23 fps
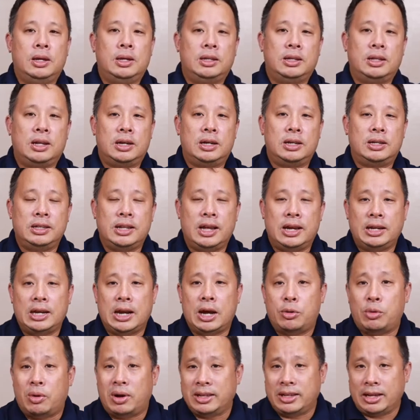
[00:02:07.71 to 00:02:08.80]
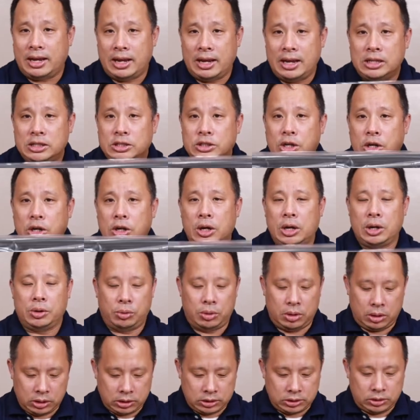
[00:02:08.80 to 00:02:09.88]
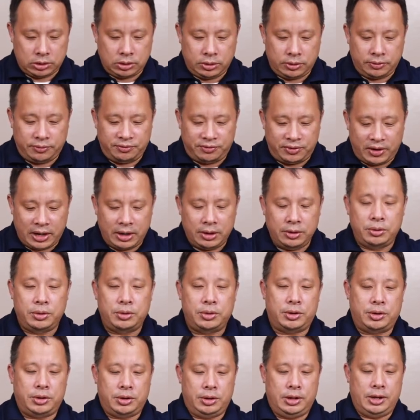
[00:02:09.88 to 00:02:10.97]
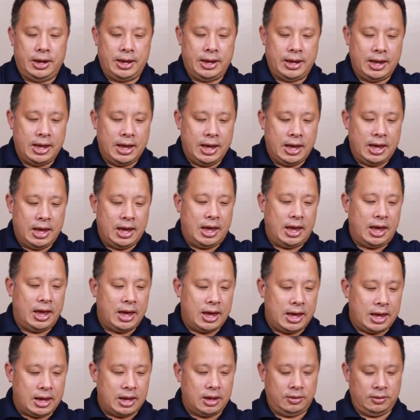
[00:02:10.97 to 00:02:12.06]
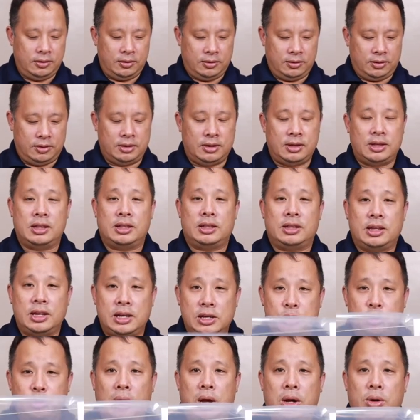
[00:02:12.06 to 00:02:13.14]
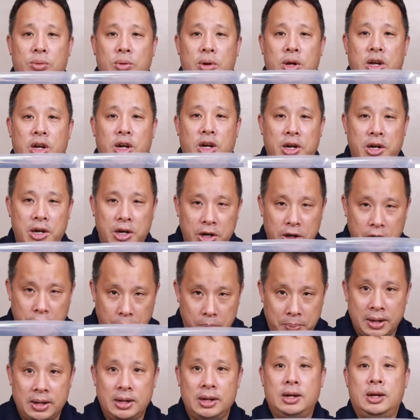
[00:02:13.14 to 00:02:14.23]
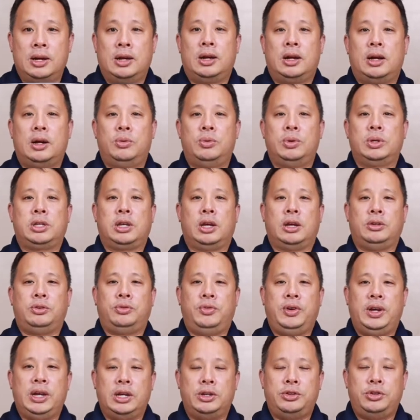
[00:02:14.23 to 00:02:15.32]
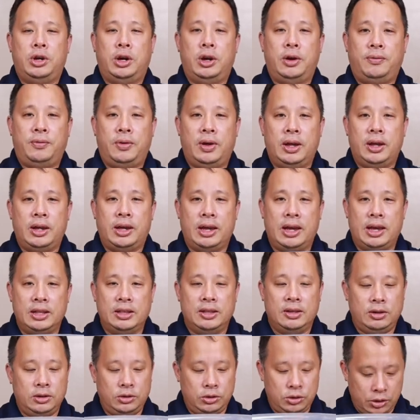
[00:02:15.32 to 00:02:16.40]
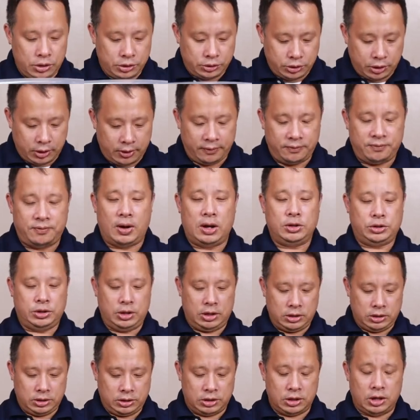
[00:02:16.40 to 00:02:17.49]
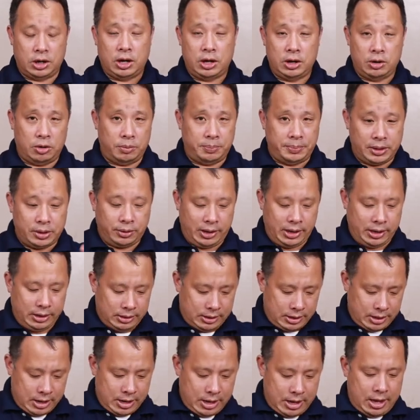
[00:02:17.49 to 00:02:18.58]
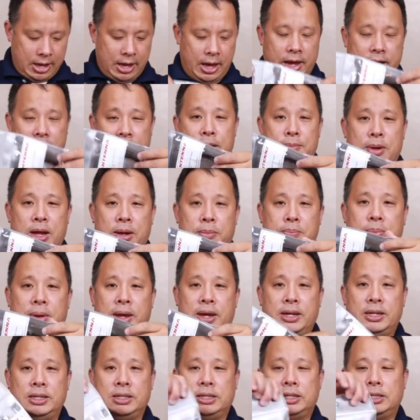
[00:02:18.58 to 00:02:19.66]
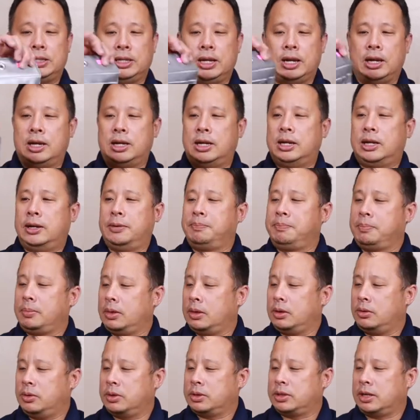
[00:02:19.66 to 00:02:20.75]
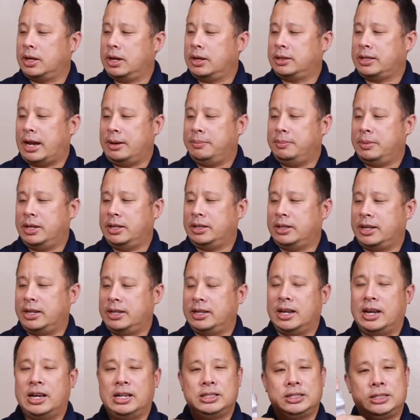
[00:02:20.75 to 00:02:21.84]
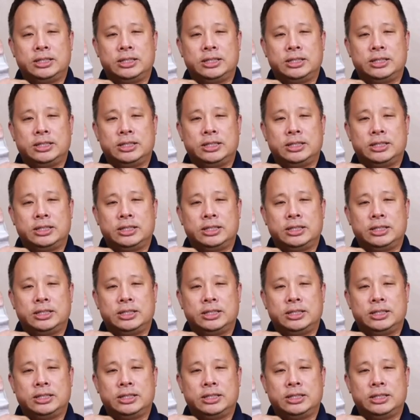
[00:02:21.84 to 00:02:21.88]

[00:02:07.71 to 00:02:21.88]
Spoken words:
991A, so it worked very good. And this one will help with a VHF and UHF function, so it will be great. I got my base with a diamond antenna